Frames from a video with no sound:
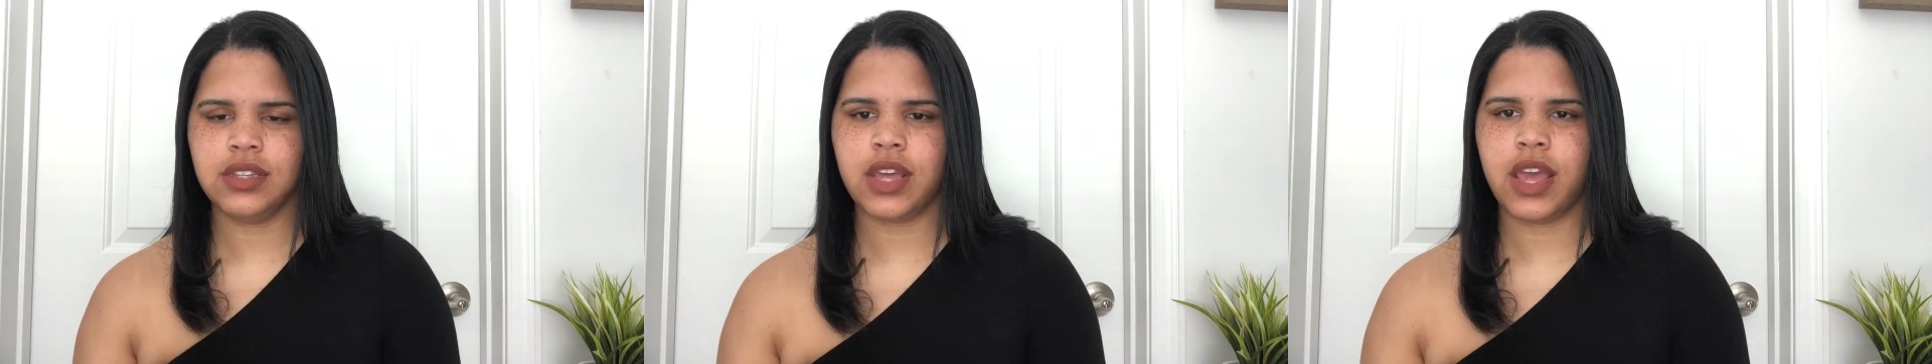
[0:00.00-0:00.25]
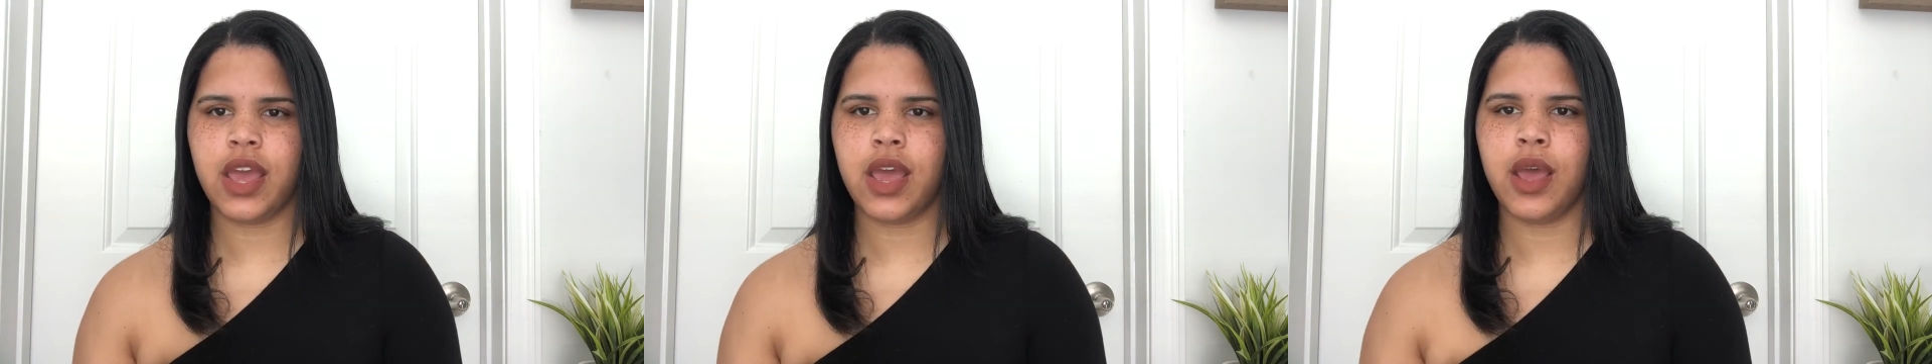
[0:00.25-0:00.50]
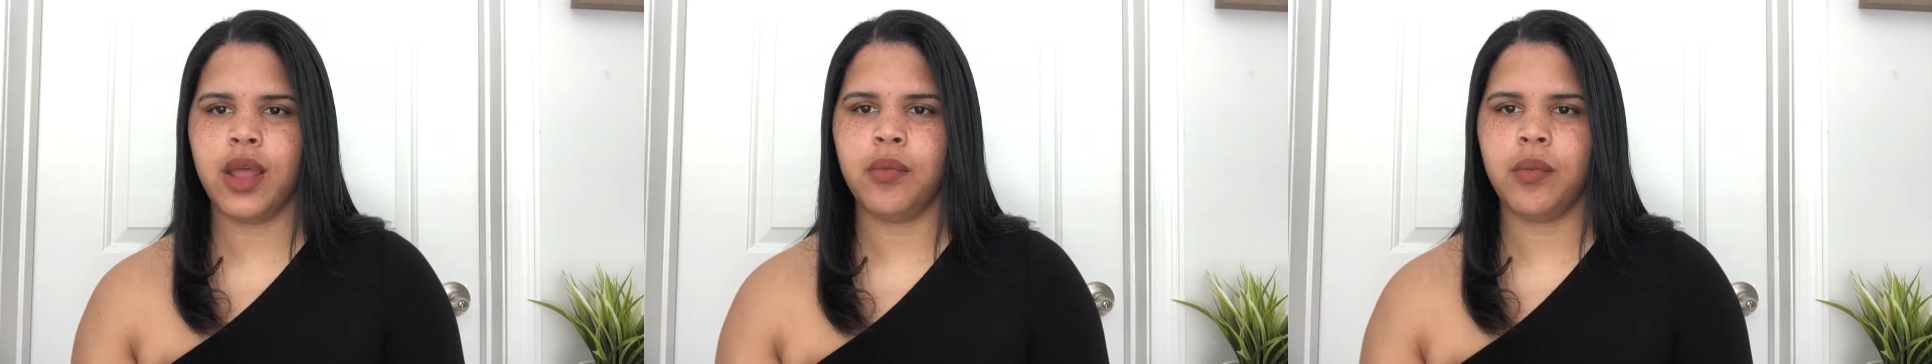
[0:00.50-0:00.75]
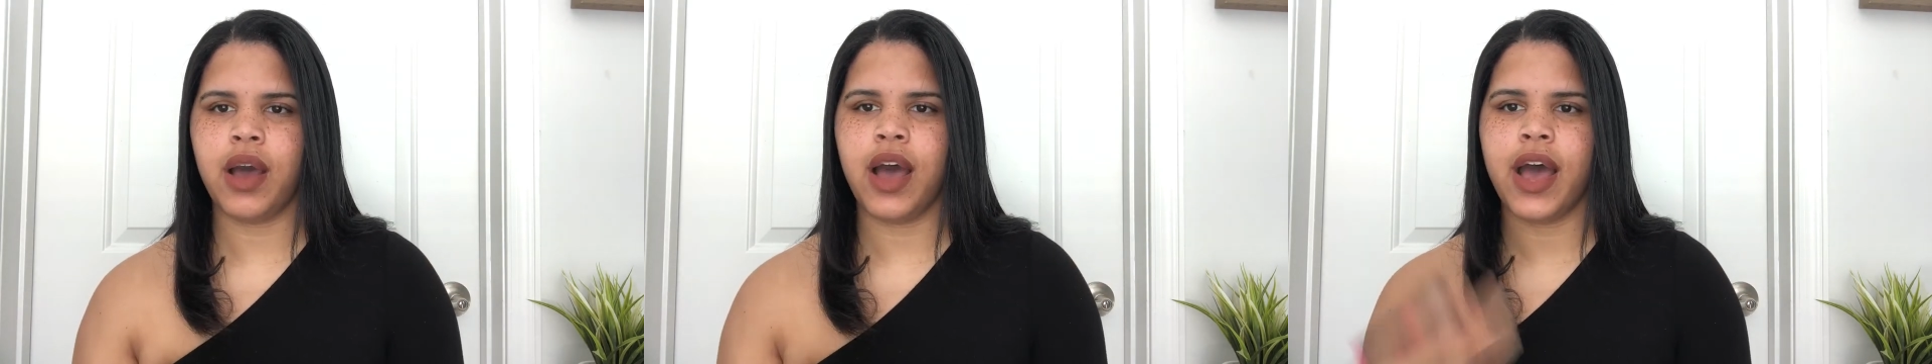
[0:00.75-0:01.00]
and
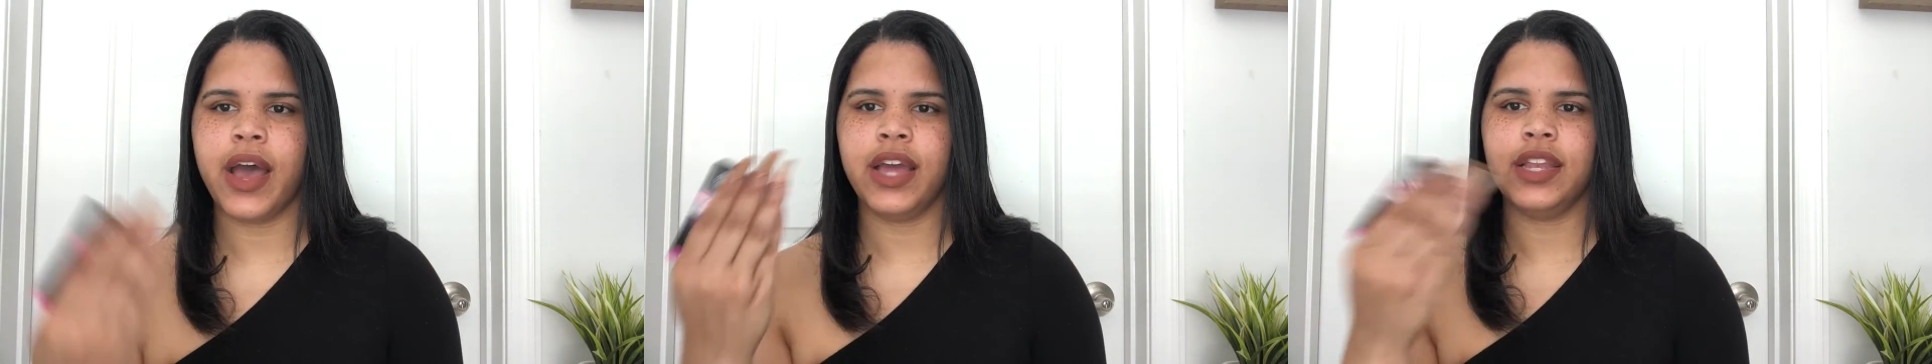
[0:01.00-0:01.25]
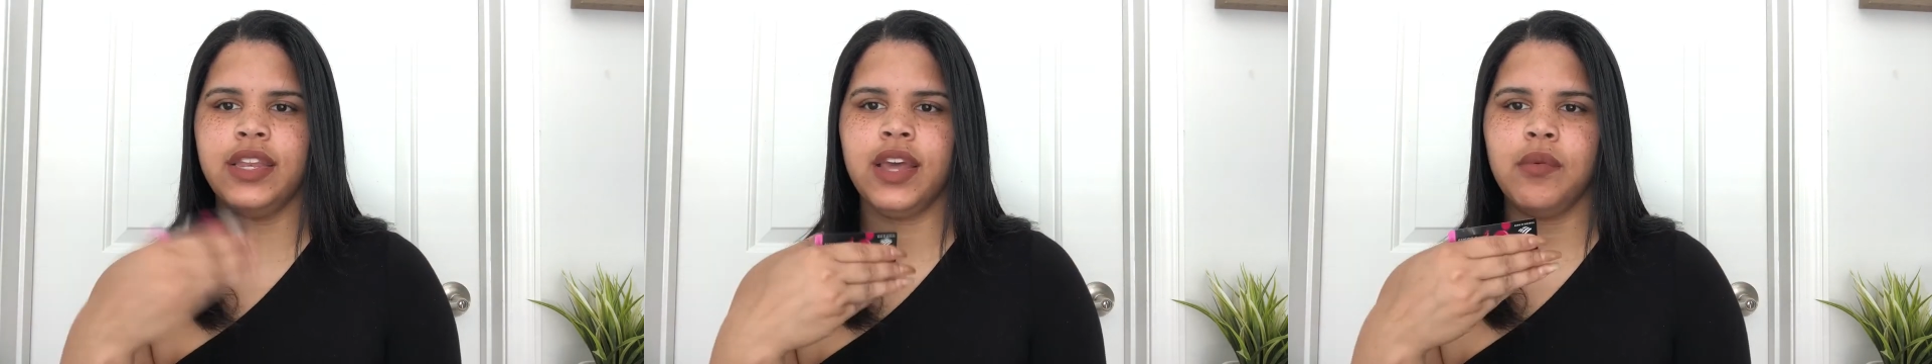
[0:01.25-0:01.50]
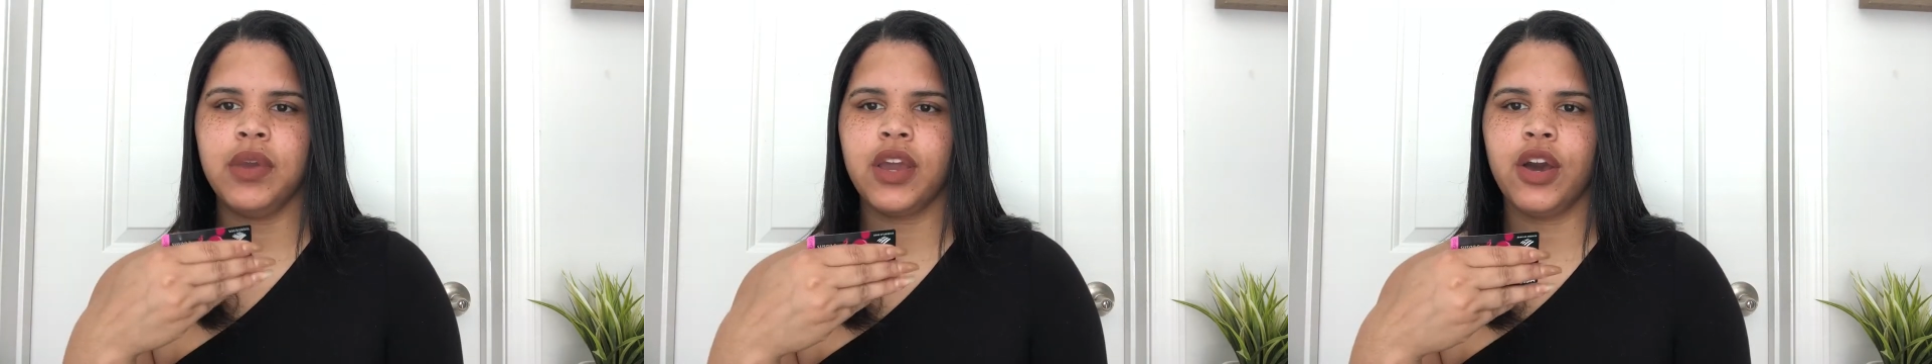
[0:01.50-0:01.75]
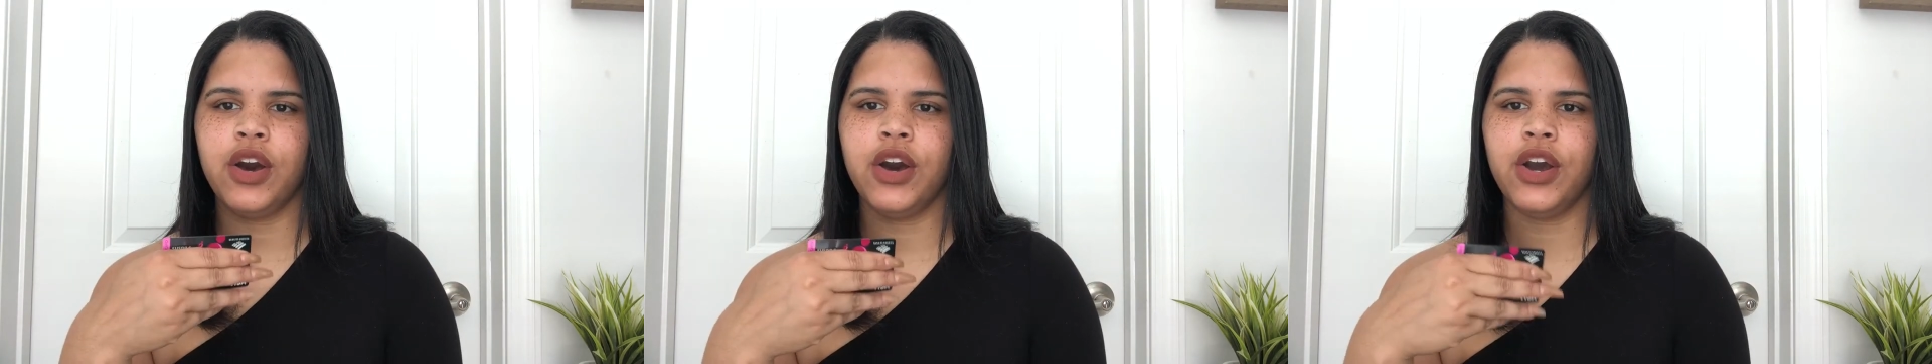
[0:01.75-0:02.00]
my debit
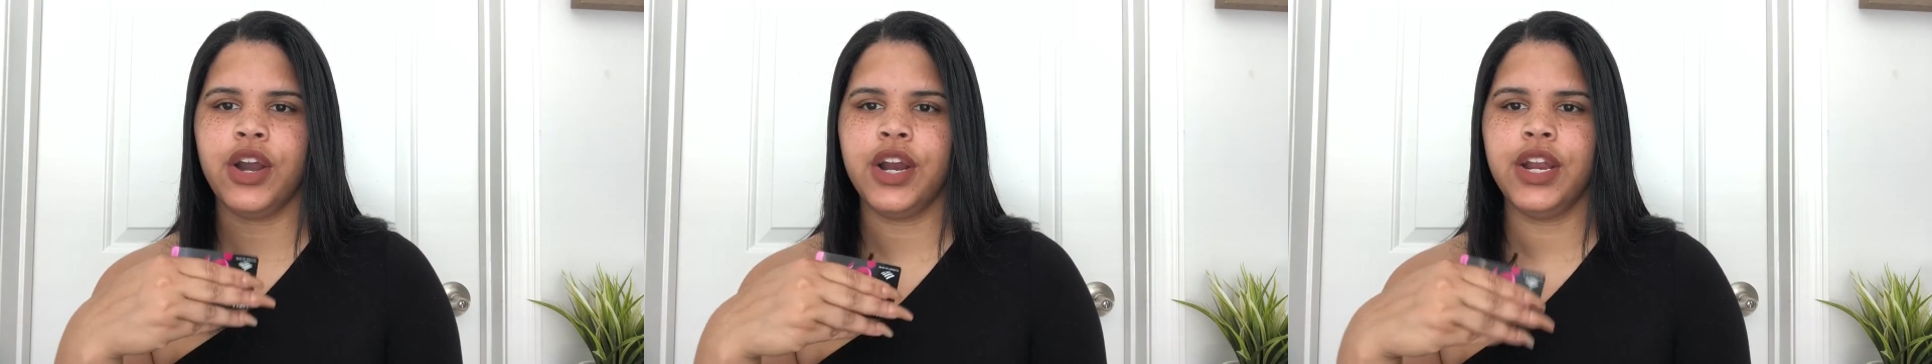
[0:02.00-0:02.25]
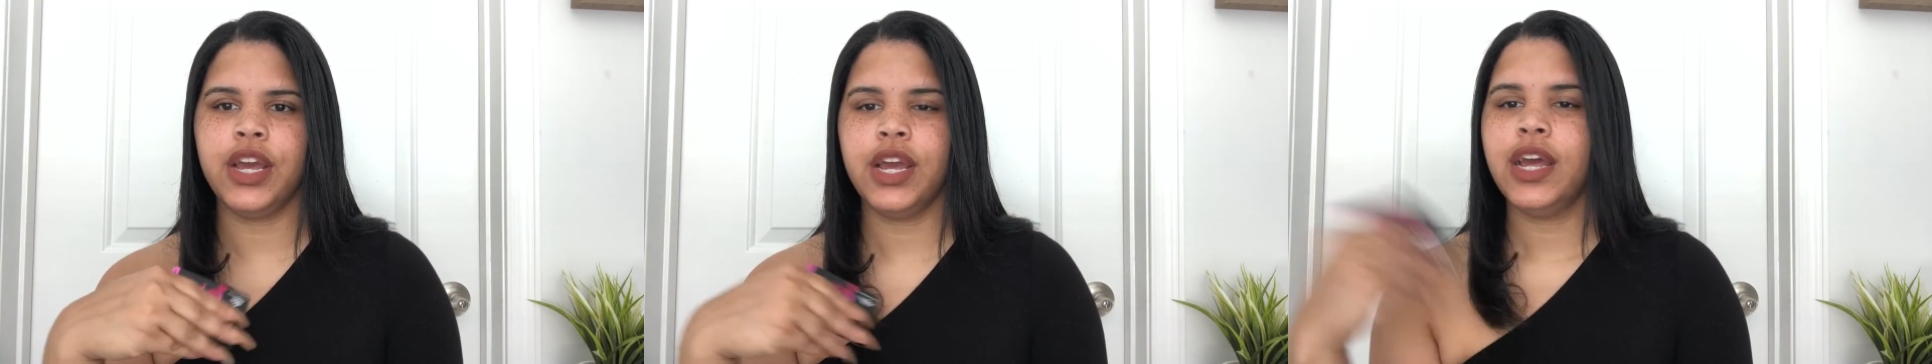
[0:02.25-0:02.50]
card.